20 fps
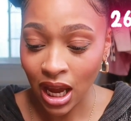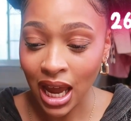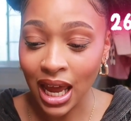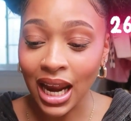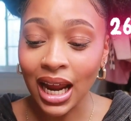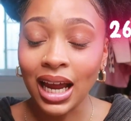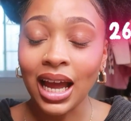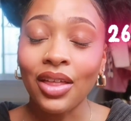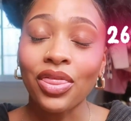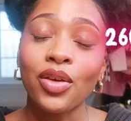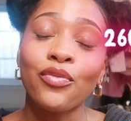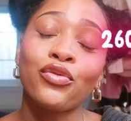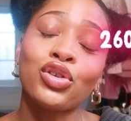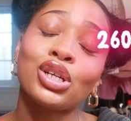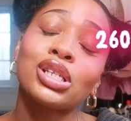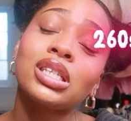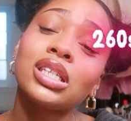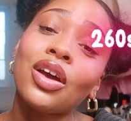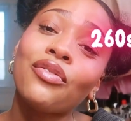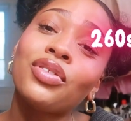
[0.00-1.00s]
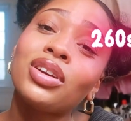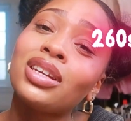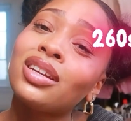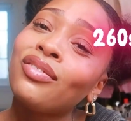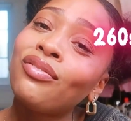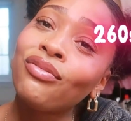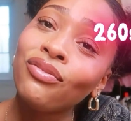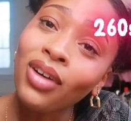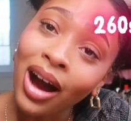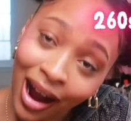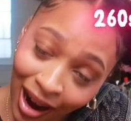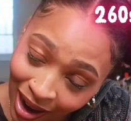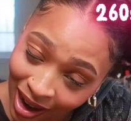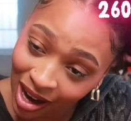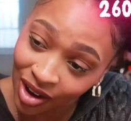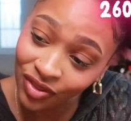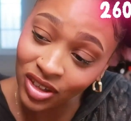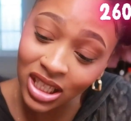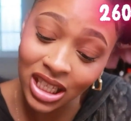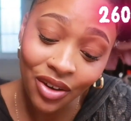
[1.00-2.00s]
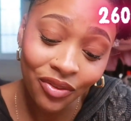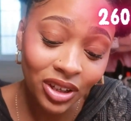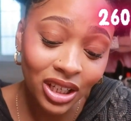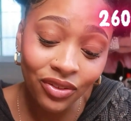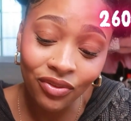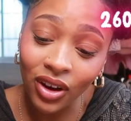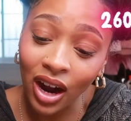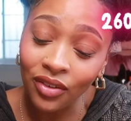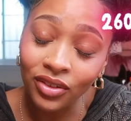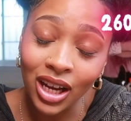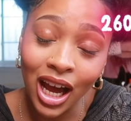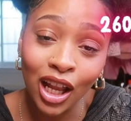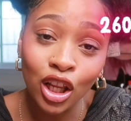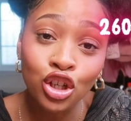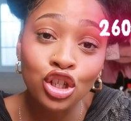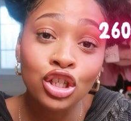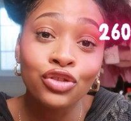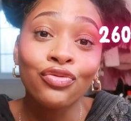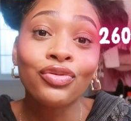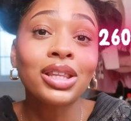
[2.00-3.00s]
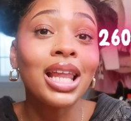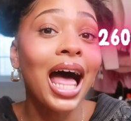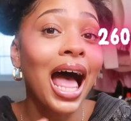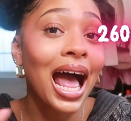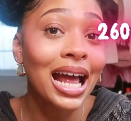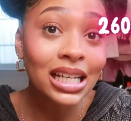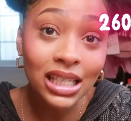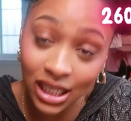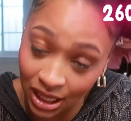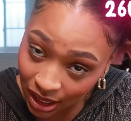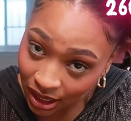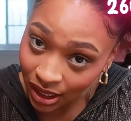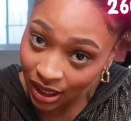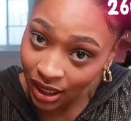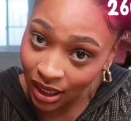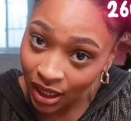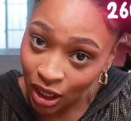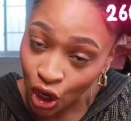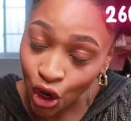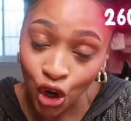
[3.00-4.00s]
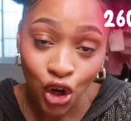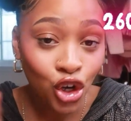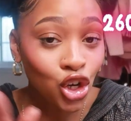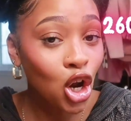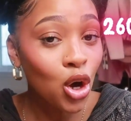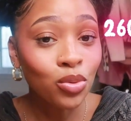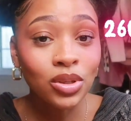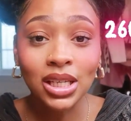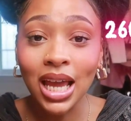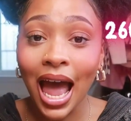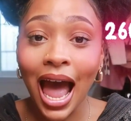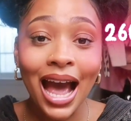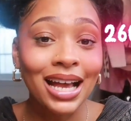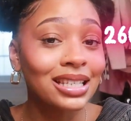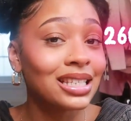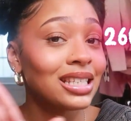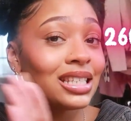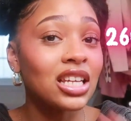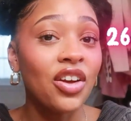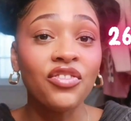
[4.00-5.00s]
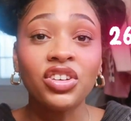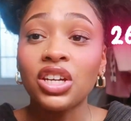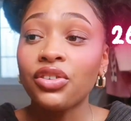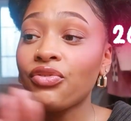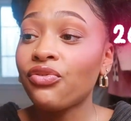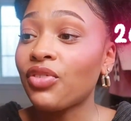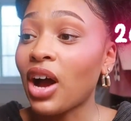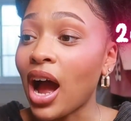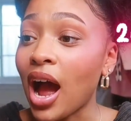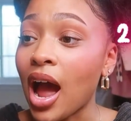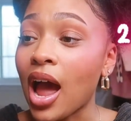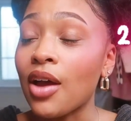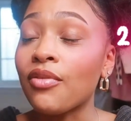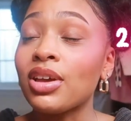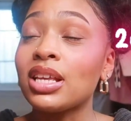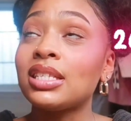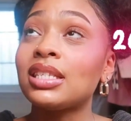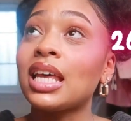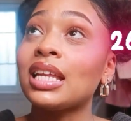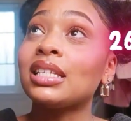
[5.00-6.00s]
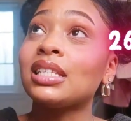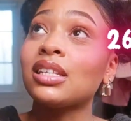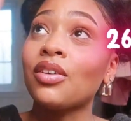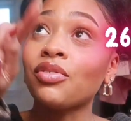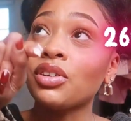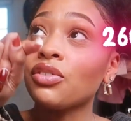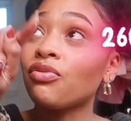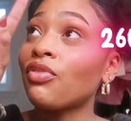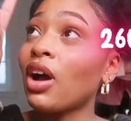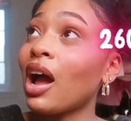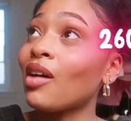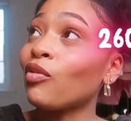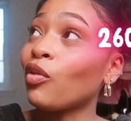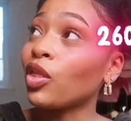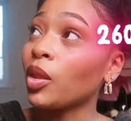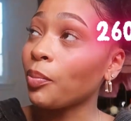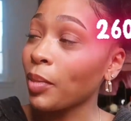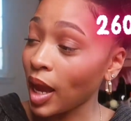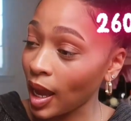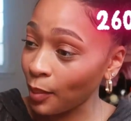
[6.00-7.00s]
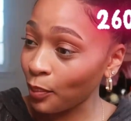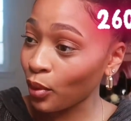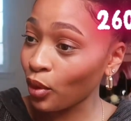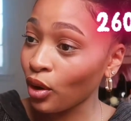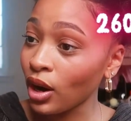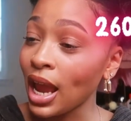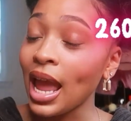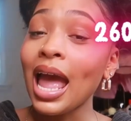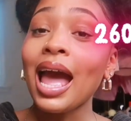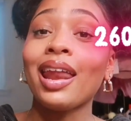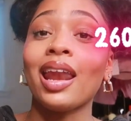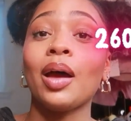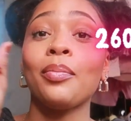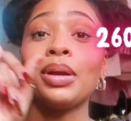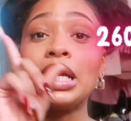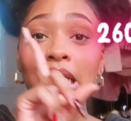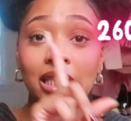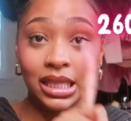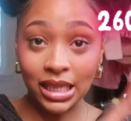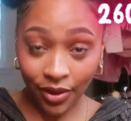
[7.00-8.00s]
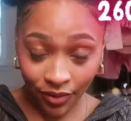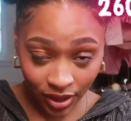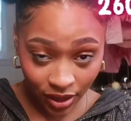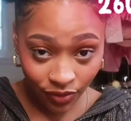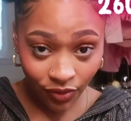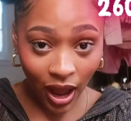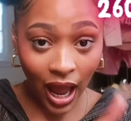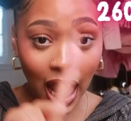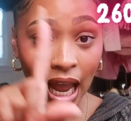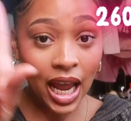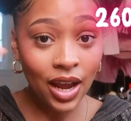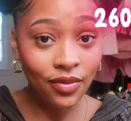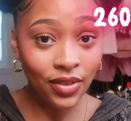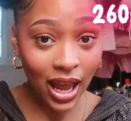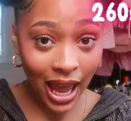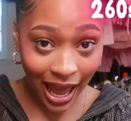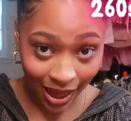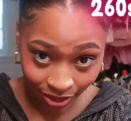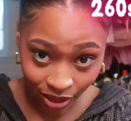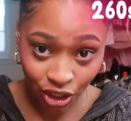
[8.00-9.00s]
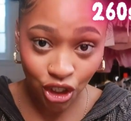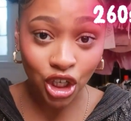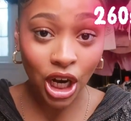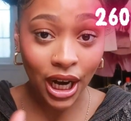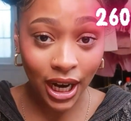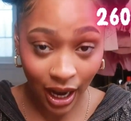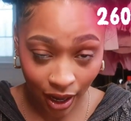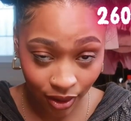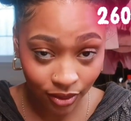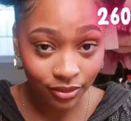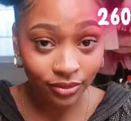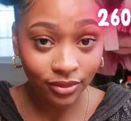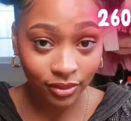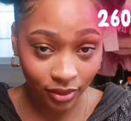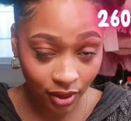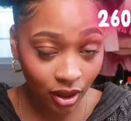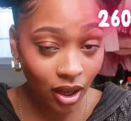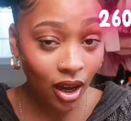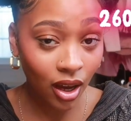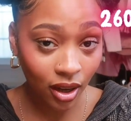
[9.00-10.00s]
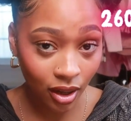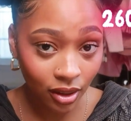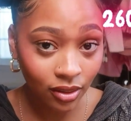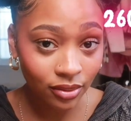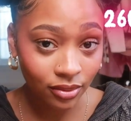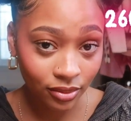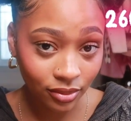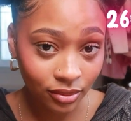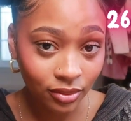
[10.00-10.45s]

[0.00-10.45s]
And I got them for $75 flat. No tax. 75. It said 75 on the paper, and I paid 75 at the checkout. Okay?